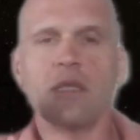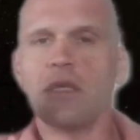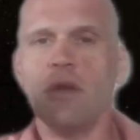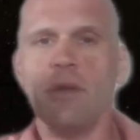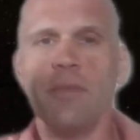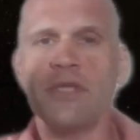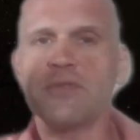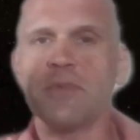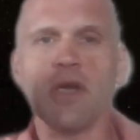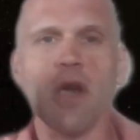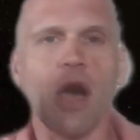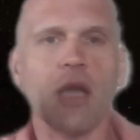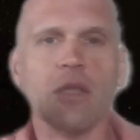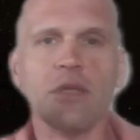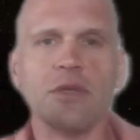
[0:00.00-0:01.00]
you know, Mitch
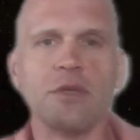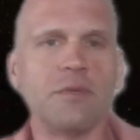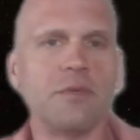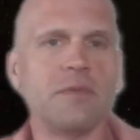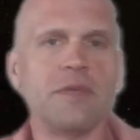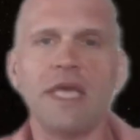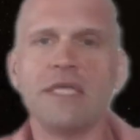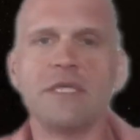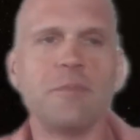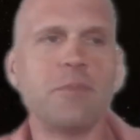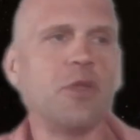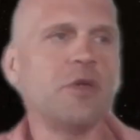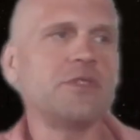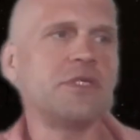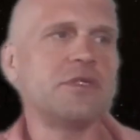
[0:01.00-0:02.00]
McConnell or Nancy
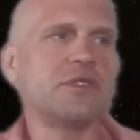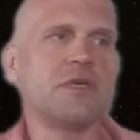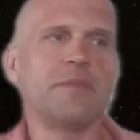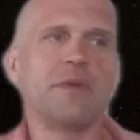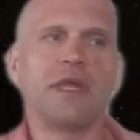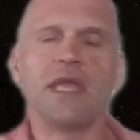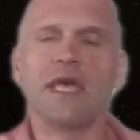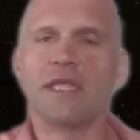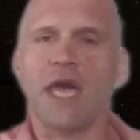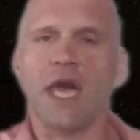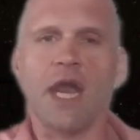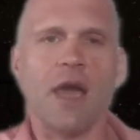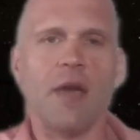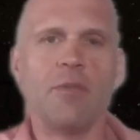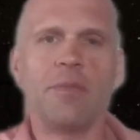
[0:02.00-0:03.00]
Pelosi or somebody like
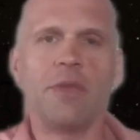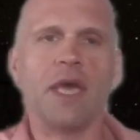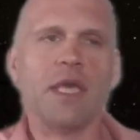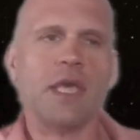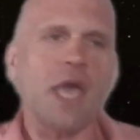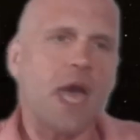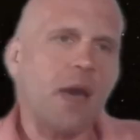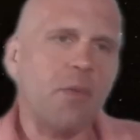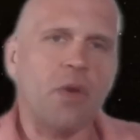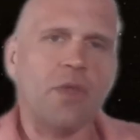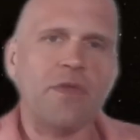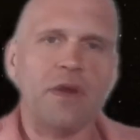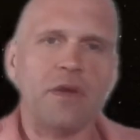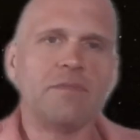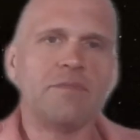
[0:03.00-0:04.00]
that, I would be like, yeah, well,
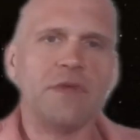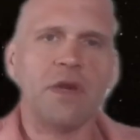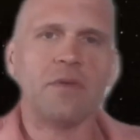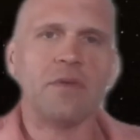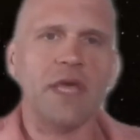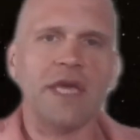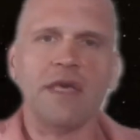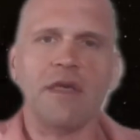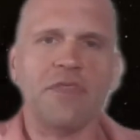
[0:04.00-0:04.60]
they're like